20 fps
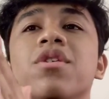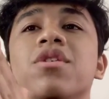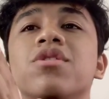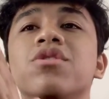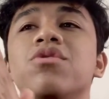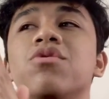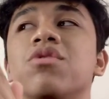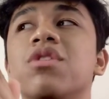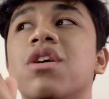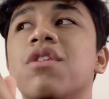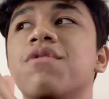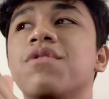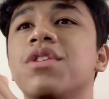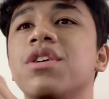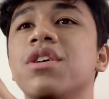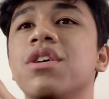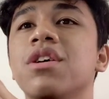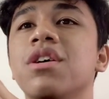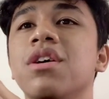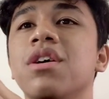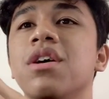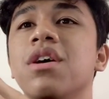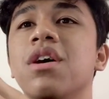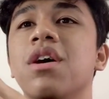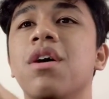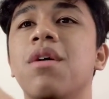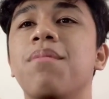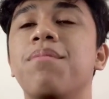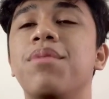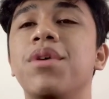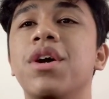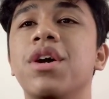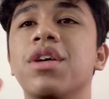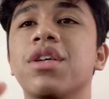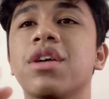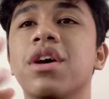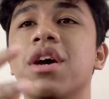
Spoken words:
Soon after, PH